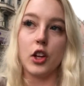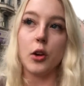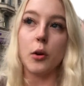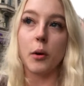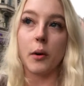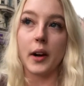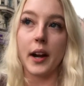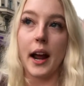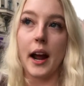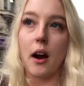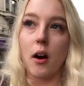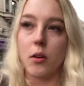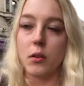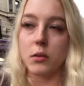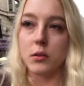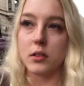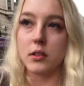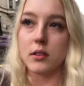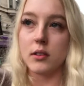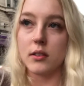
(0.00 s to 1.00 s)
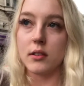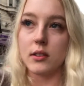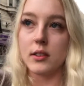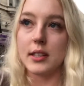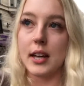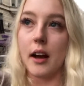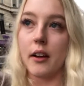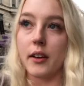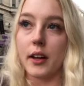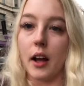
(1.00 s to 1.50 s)
you are now
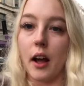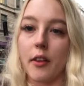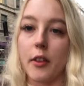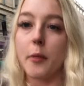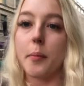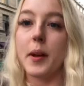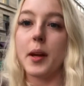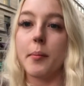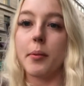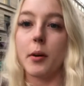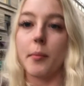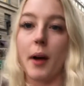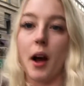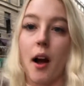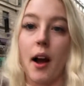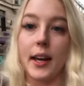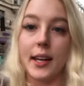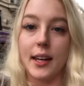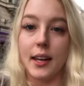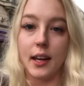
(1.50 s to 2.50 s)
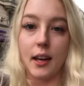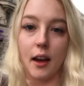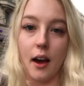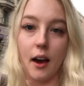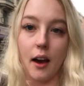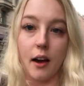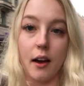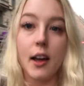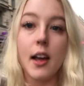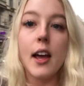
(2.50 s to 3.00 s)
telling other people about
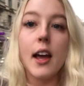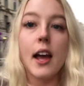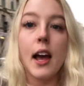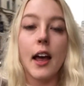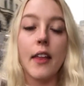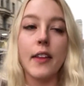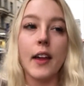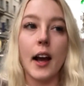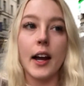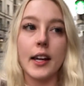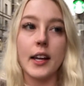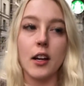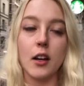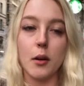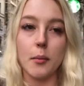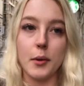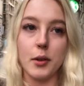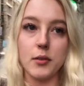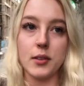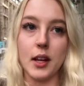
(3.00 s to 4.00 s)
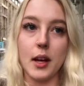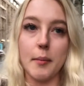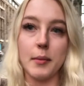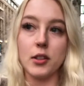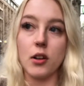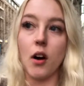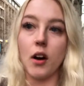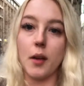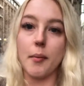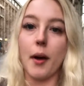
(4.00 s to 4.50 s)
IKEA and the IKEA museum
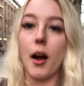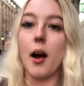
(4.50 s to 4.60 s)
and talking